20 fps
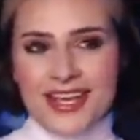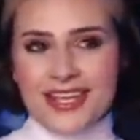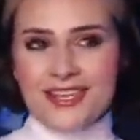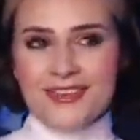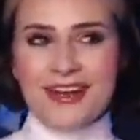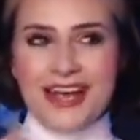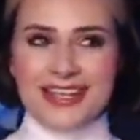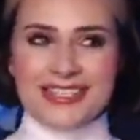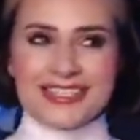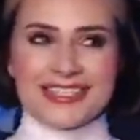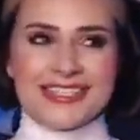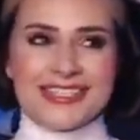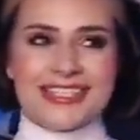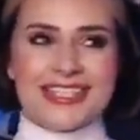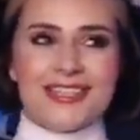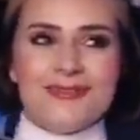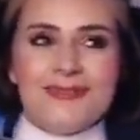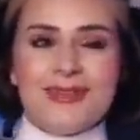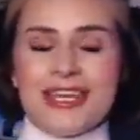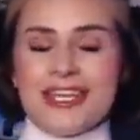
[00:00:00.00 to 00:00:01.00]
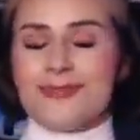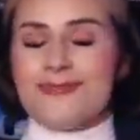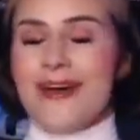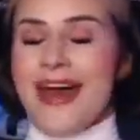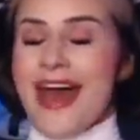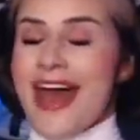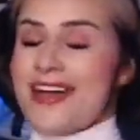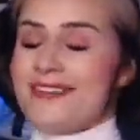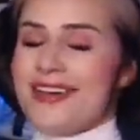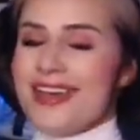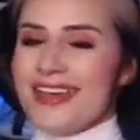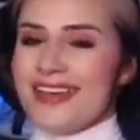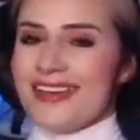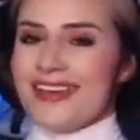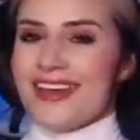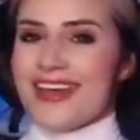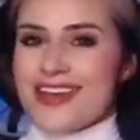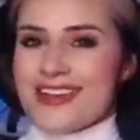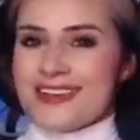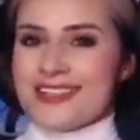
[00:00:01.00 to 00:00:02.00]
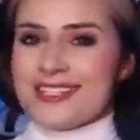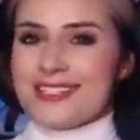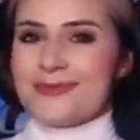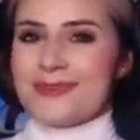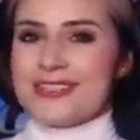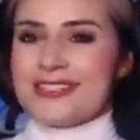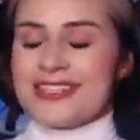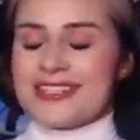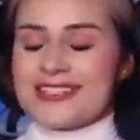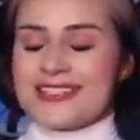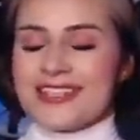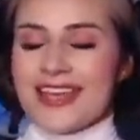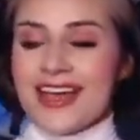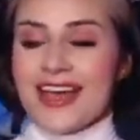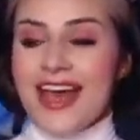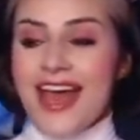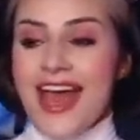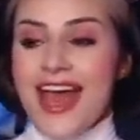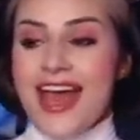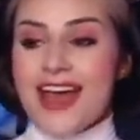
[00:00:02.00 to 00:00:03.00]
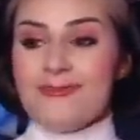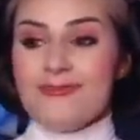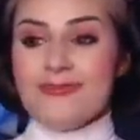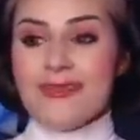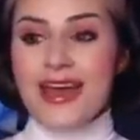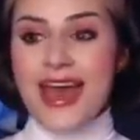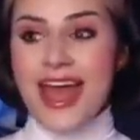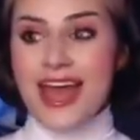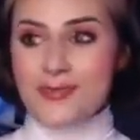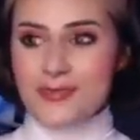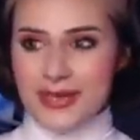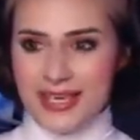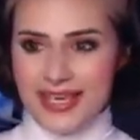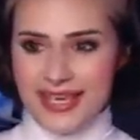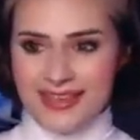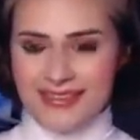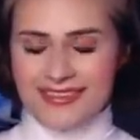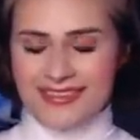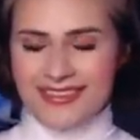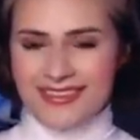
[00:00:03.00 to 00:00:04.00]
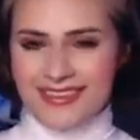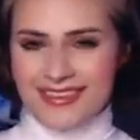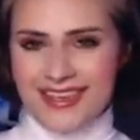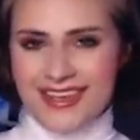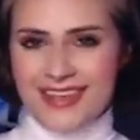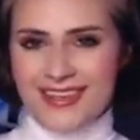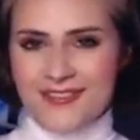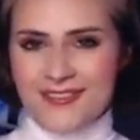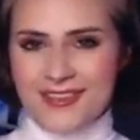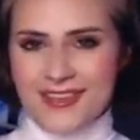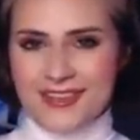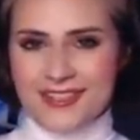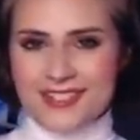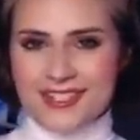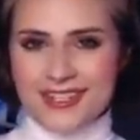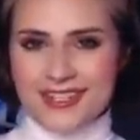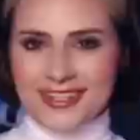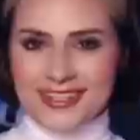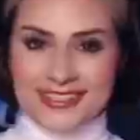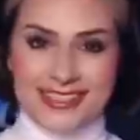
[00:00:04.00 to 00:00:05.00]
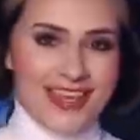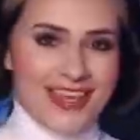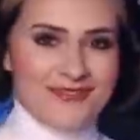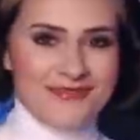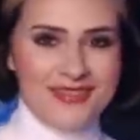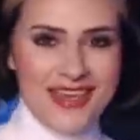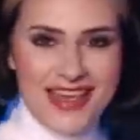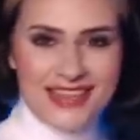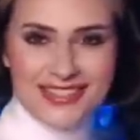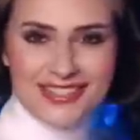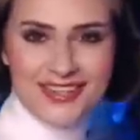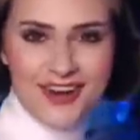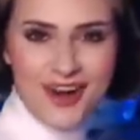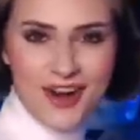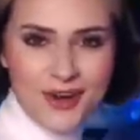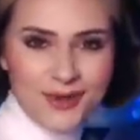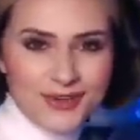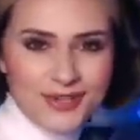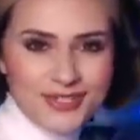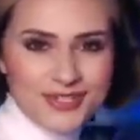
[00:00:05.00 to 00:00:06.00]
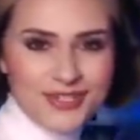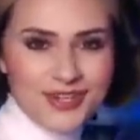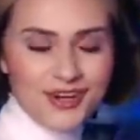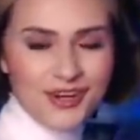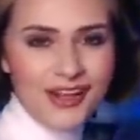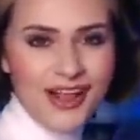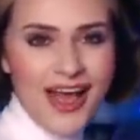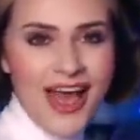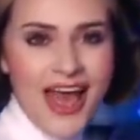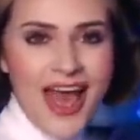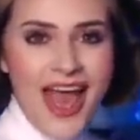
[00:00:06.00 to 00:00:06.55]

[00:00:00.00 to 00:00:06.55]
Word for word: You guys can see me as Padme and as Princess Leia, and maybe in the future, because I am that Star Wars girl,